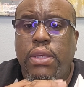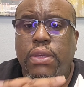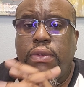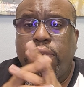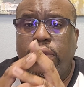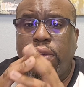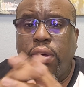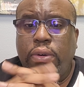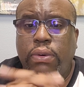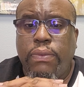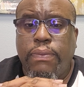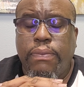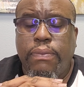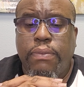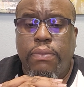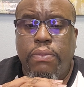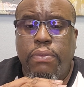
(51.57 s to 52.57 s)
So
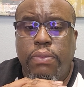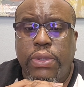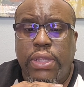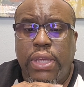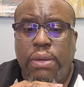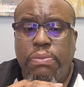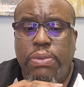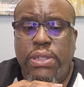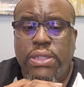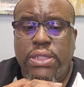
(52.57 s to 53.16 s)
with that being